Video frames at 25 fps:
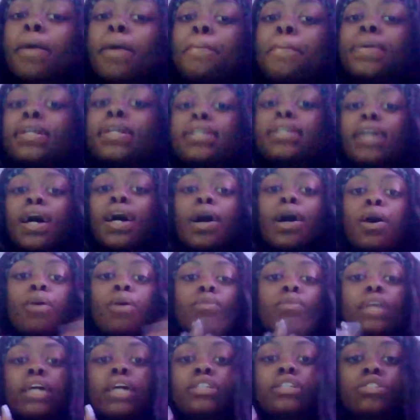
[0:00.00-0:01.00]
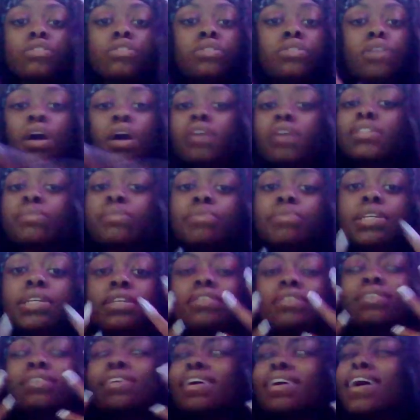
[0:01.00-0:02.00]
down below. Like, just talk to me in
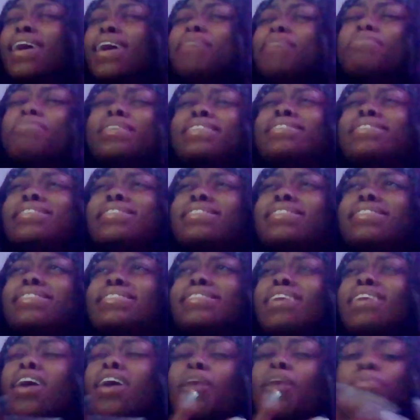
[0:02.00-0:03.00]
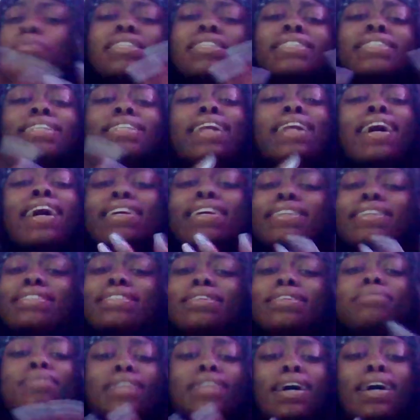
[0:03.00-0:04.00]
the comments y'all be slacking
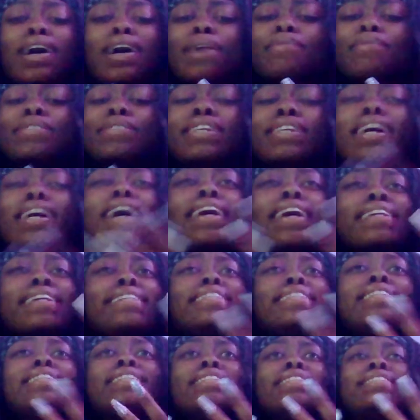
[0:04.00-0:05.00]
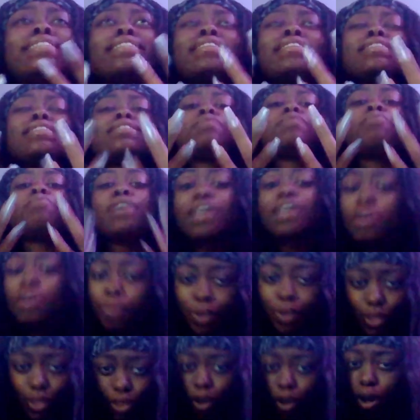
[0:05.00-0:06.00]
sometimes. Like I need to speak
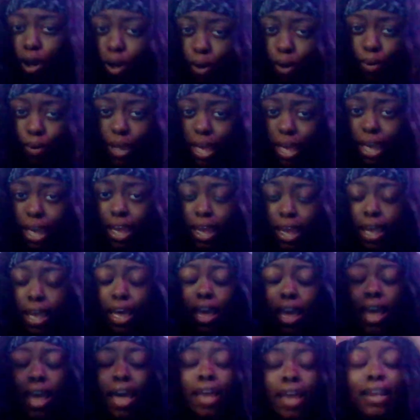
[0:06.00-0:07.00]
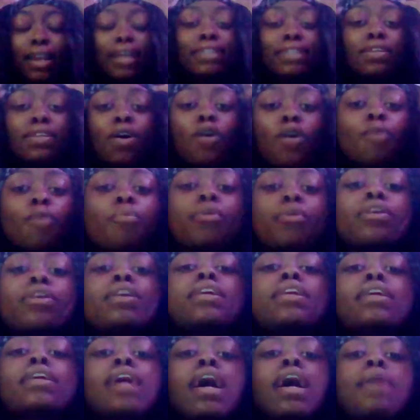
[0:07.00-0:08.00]
with y'all, okay? That's the whole point of the
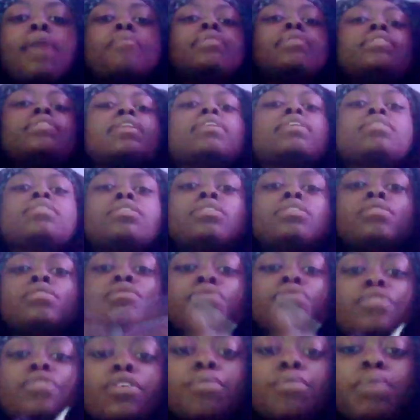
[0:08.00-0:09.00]
comment section. You feel